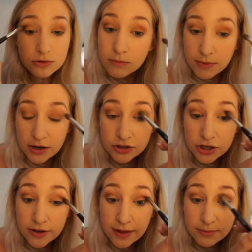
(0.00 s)
make
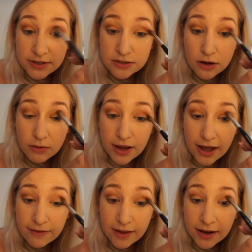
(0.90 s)
sure that we don't
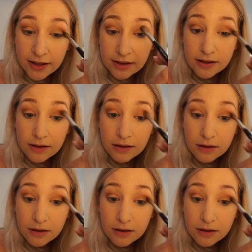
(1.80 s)
have any